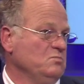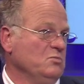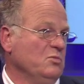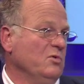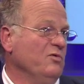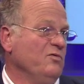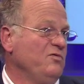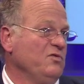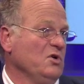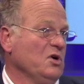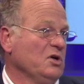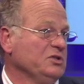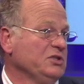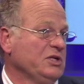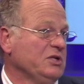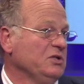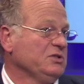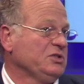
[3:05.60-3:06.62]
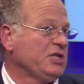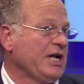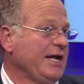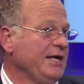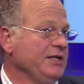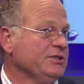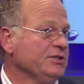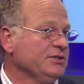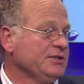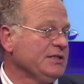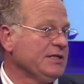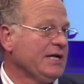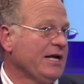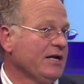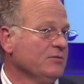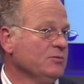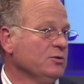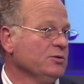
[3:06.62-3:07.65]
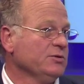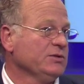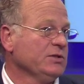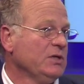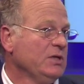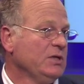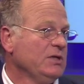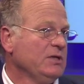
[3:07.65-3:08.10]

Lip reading: morphological changes in animals.